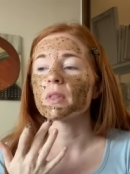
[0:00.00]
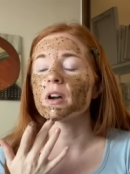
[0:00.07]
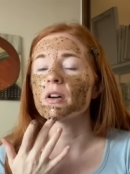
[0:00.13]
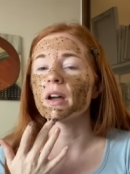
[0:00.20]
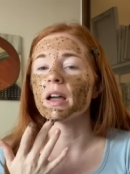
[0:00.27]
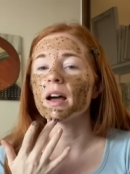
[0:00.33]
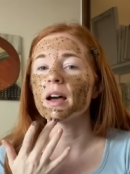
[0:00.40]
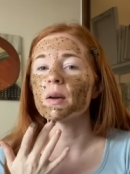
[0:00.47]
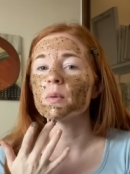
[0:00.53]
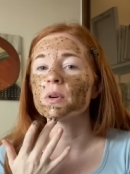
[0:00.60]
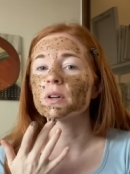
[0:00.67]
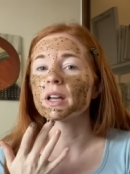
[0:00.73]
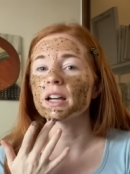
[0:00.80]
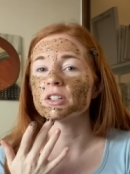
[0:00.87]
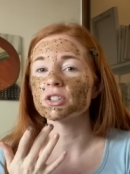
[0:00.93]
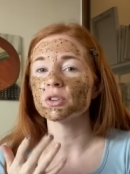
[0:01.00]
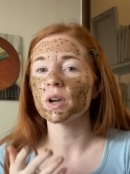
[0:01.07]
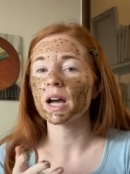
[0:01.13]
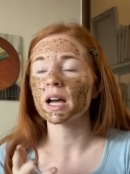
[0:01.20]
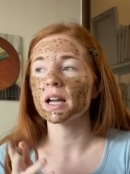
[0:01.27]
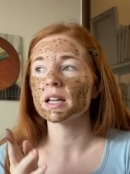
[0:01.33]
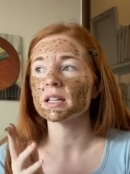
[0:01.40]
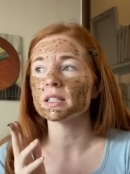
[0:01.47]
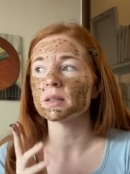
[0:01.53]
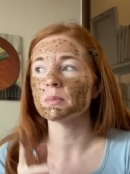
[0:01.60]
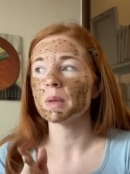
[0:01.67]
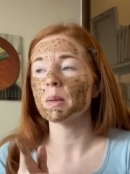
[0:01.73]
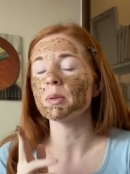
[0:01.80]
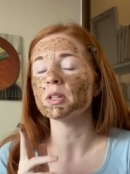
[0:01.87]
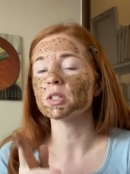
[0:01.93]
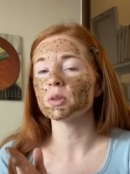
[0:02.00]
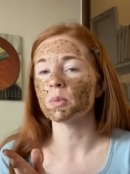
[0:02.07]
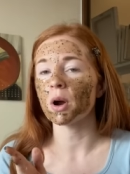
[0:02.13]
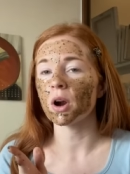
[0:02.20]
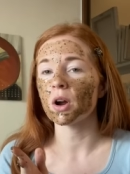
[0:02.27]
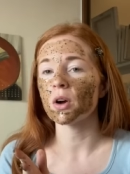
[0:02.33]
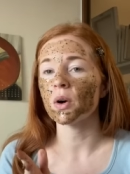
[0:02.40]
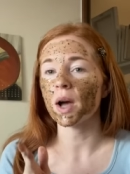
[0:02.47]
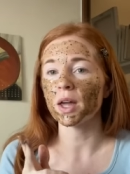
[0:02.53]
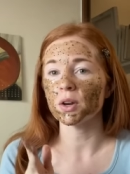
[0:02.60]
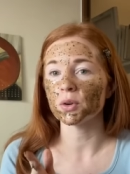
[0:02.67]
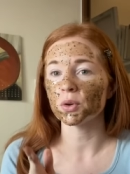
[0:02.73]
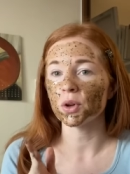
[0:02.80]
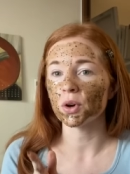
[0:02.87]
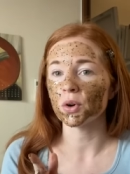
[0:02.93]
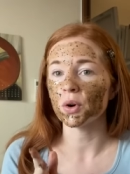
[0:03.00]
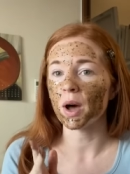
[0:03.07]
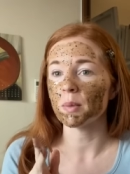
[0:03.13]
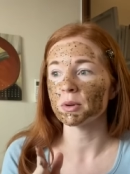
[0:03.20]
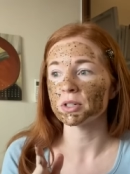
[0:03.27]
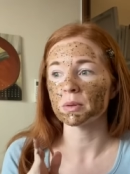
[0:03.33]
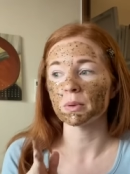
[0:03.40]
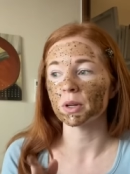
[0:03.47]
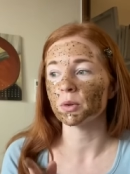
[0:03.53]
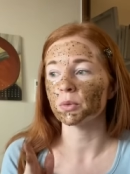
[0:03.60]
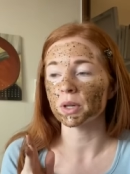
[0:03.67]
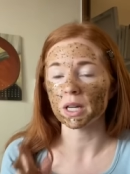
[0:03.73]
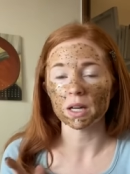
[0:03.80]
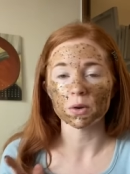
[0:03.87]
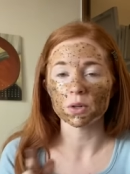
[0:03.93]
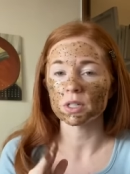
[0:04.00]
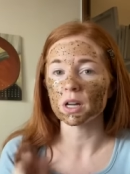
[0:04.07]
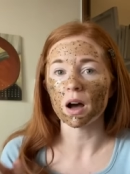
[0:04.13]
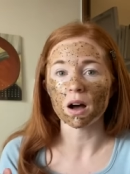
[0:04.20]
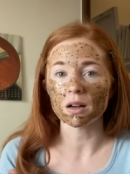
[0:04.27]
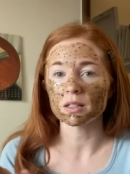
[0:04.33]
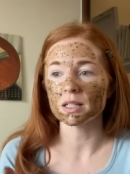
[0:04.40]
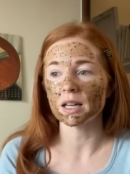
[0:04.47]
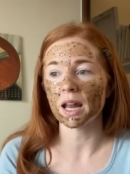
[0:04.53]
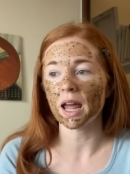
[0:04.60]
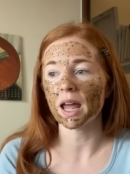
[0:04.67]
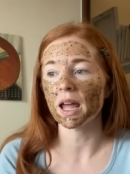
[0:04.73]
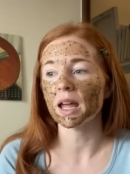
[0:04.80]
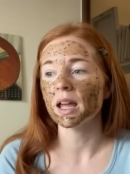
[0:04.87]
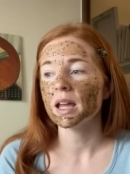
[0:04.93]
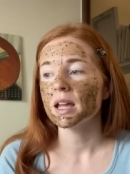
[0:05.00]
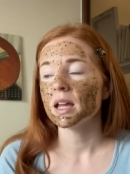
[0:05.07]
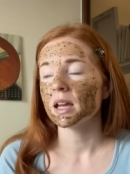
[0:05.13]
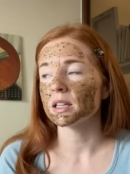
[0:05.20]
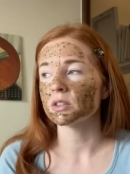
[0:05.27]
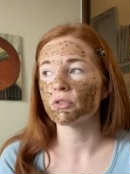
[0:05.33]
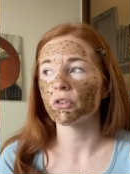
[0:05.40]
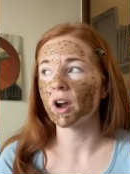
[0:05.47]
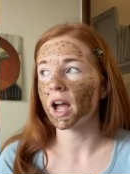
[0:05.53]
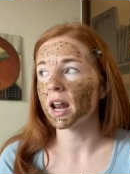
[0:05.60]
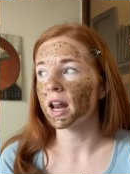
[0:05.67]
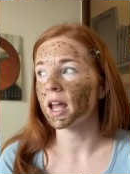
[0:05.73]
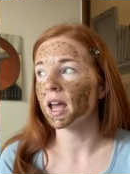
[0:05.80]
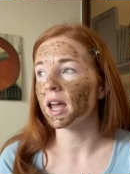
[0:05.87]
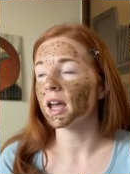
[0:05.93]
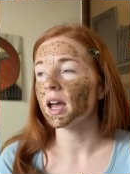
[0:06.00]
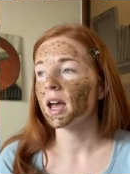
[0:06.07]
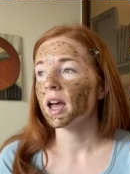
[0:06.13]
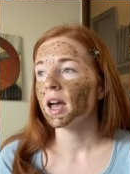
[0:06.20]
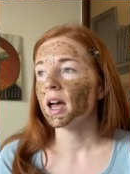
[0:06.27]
all right, I will catch you guys maybe tomorrow. I don't know how much I'm gonna read or talk today. It's Friday.